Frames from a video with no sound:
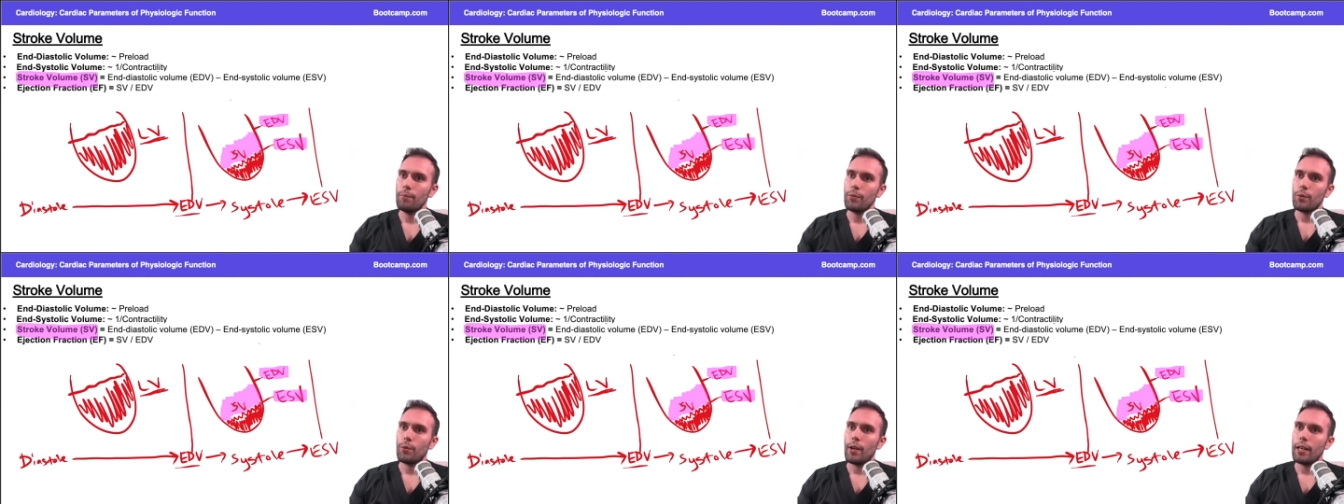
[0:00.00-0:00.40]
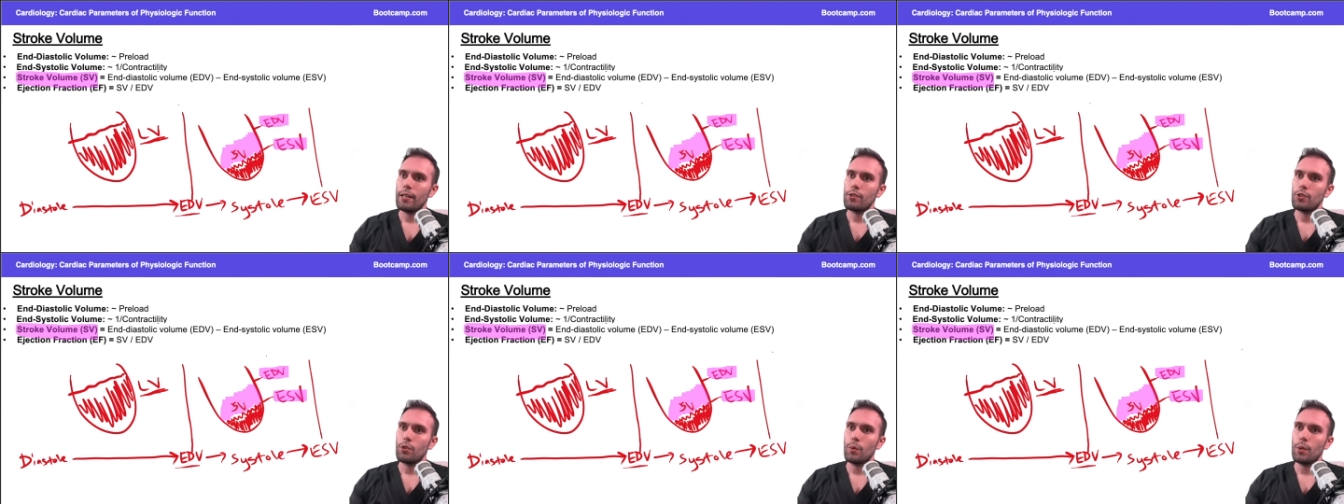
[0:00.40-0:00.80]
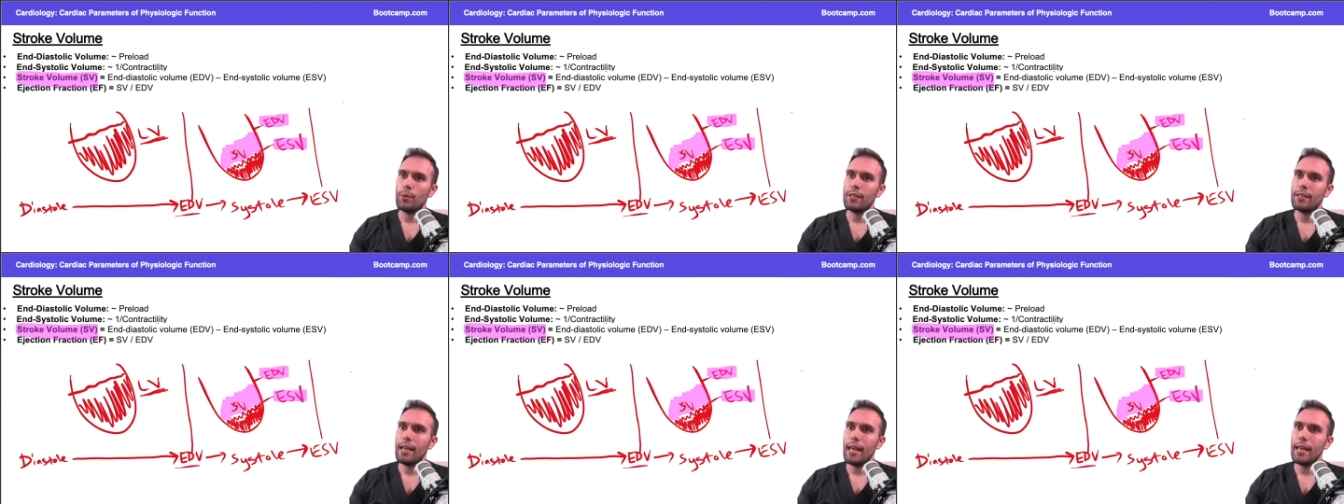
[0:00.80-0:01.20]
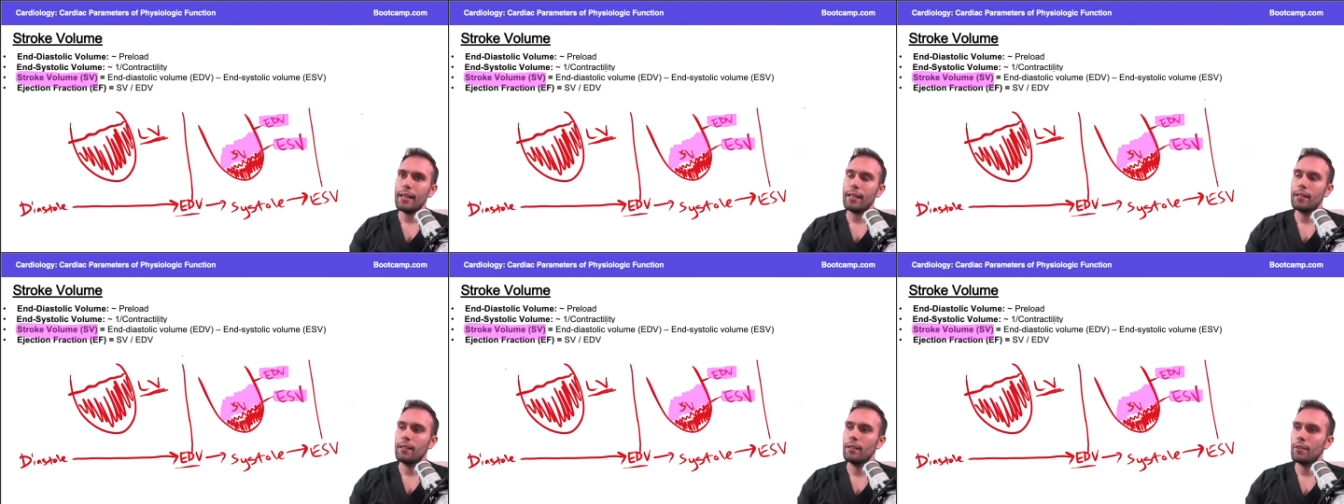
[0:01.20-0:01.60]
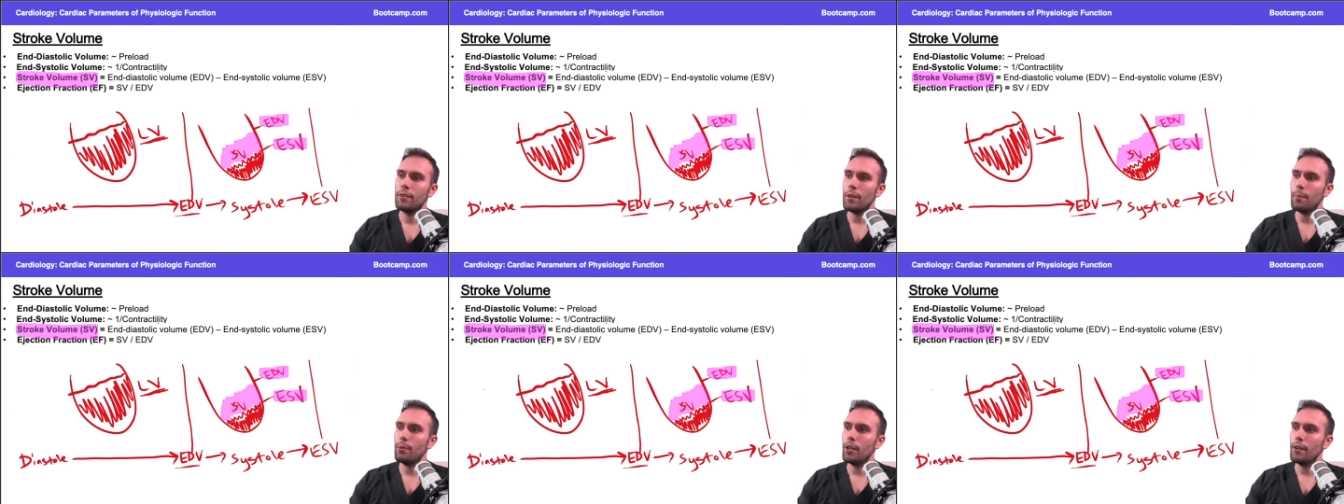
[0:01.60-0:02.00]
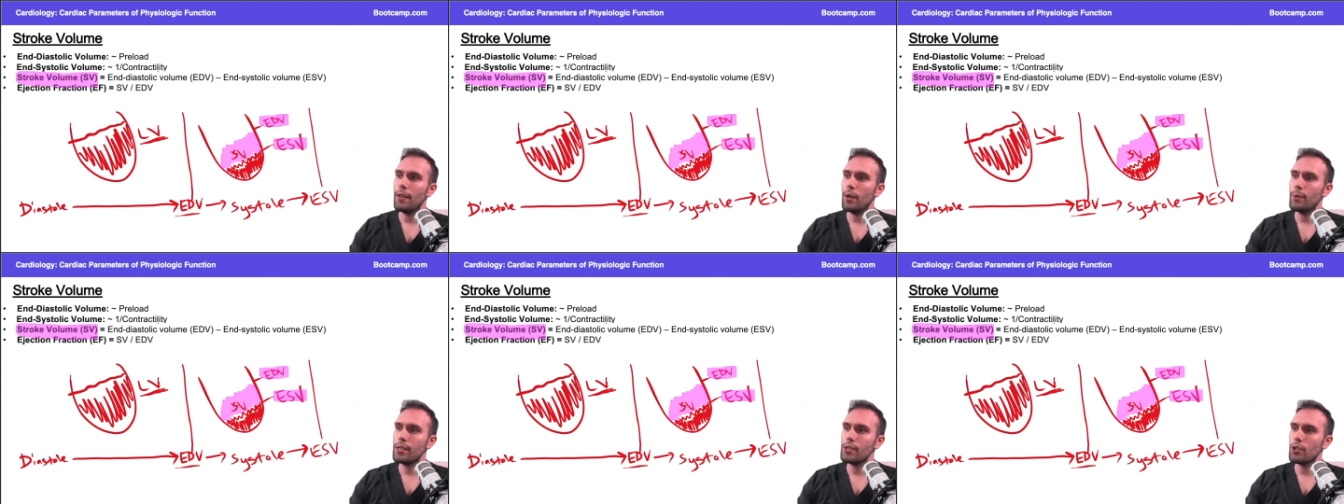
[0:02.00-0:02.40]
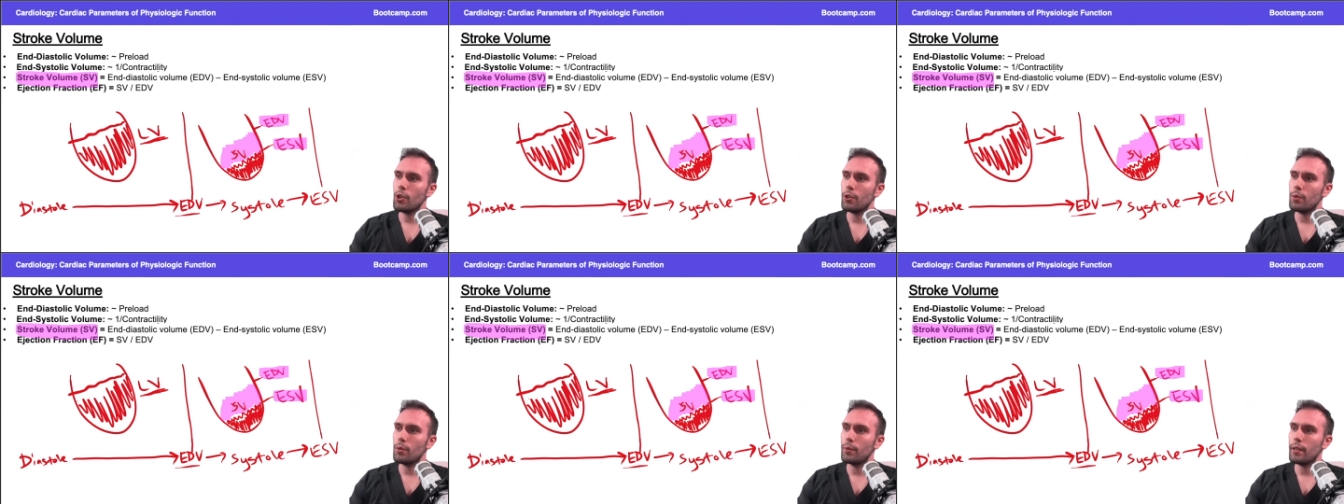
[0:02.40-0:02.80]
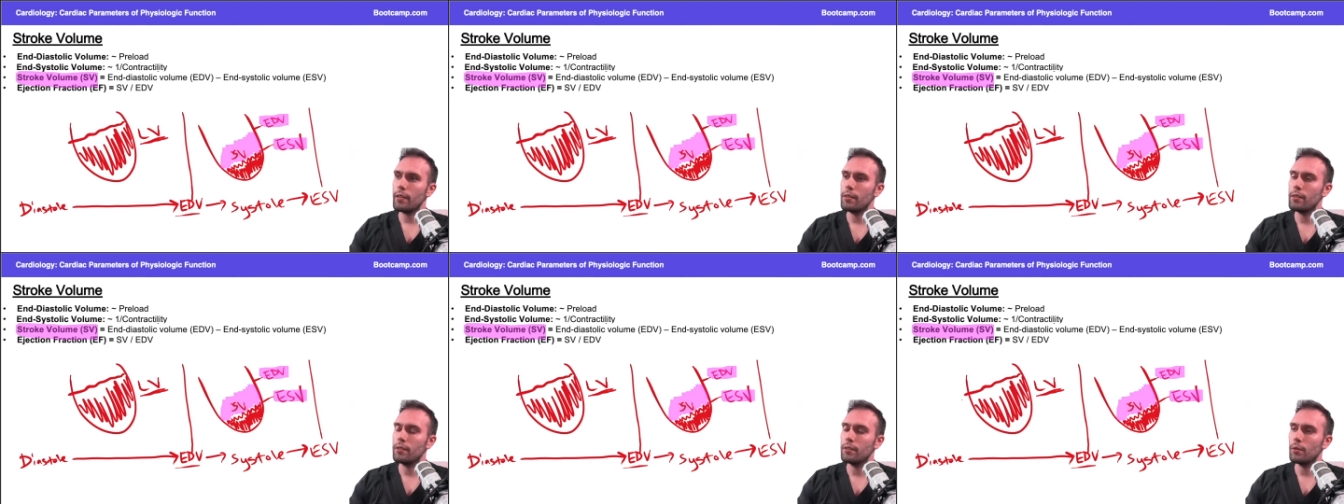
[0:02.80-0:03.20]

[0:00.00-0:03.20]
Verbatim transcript: right? So we would take the blood that we started with,